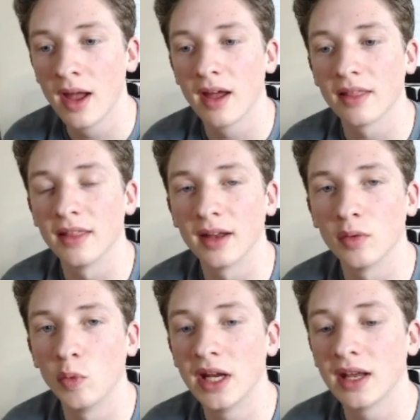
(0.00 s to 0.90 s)

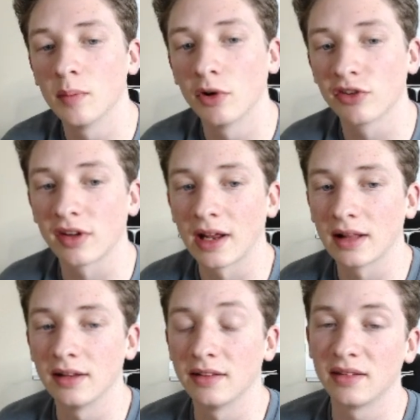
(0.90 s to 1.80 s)
then we can most
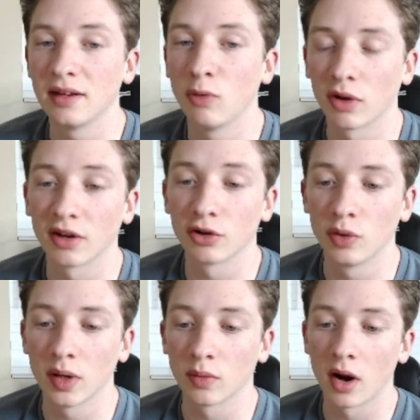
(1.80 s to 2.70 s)
likely see what they're
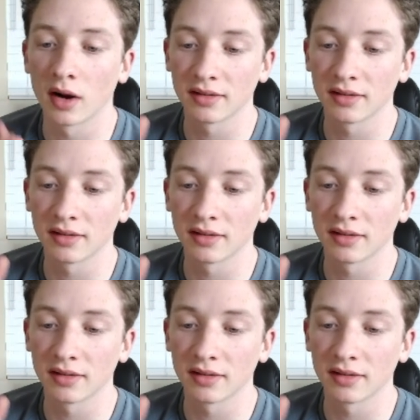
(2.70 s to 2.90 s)
doing wrong,